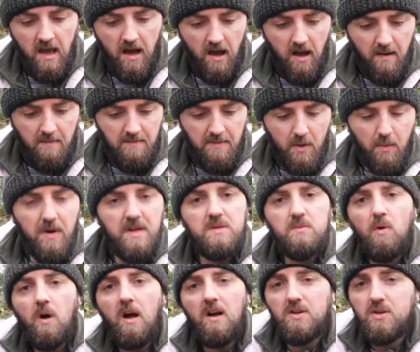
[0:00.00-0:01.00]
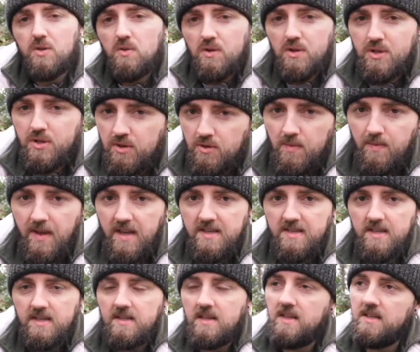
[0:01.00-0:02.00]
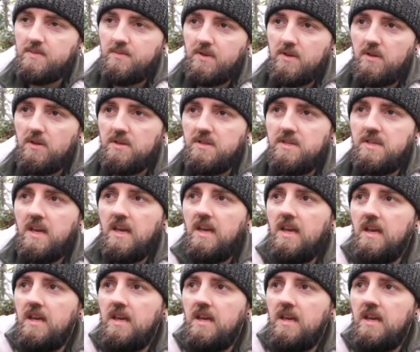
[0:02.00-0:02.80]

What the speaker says: The reason why I sourced 2 pieces is because,